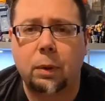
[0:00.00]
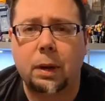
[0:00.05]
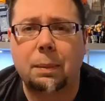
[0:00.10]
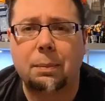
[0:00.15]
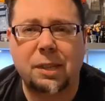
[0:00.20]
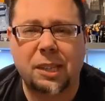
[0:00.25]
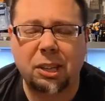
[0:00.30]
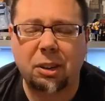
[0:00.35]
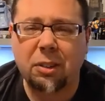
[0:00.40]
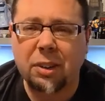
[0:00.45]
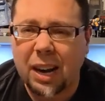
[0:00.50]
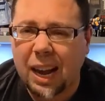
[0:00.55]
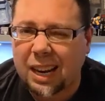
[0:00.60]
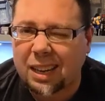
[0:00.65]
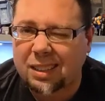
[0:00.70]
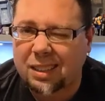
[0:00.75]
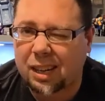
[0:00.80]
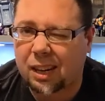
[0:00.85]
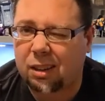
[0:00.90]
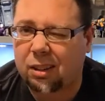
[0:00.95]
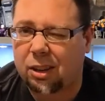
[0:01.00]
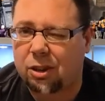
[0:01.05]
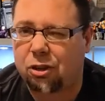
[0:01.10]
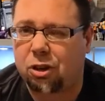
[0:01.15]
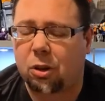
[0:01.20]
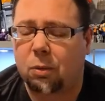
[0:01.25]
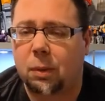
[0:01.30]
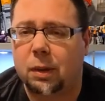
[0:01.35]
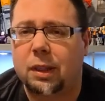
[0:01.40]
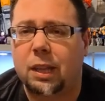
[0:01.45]
And I'm still not entirely
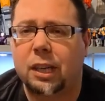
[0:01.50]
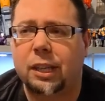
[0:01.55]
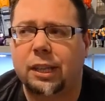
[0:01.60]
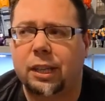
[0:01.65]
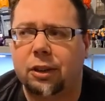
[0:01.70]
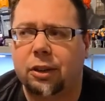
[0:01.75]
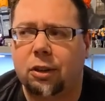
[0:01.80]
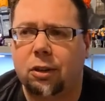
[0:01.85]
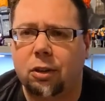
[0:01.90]
sure what that's going to